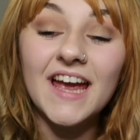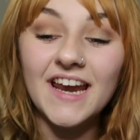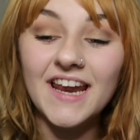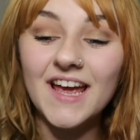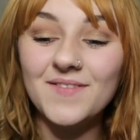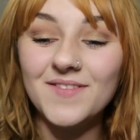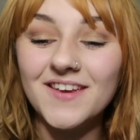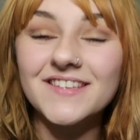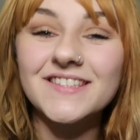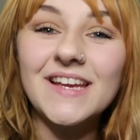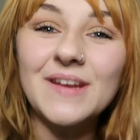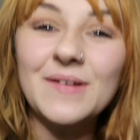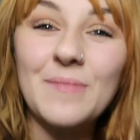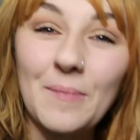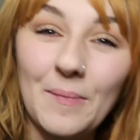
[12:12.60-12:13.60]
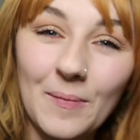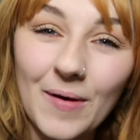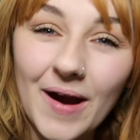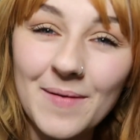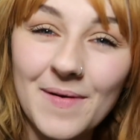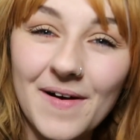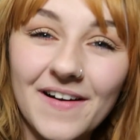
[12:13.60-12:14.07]
and I'm using
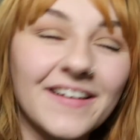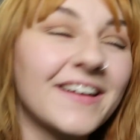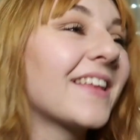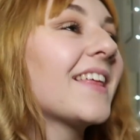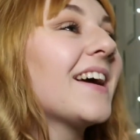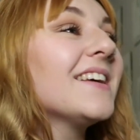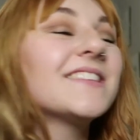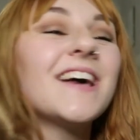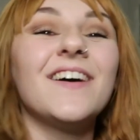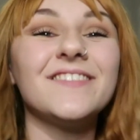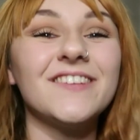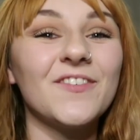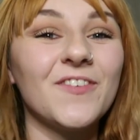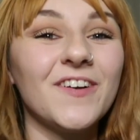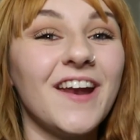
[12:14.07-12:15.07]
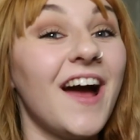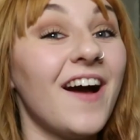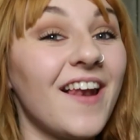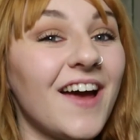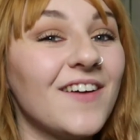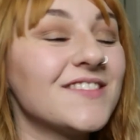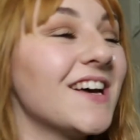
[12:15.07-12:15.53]
Primark. That is how different our
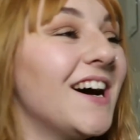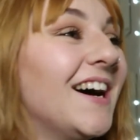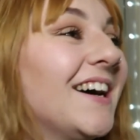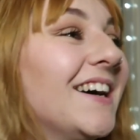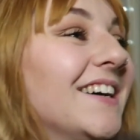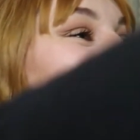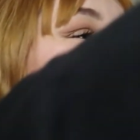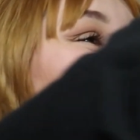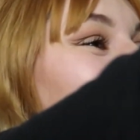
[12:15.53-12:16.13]
lives are.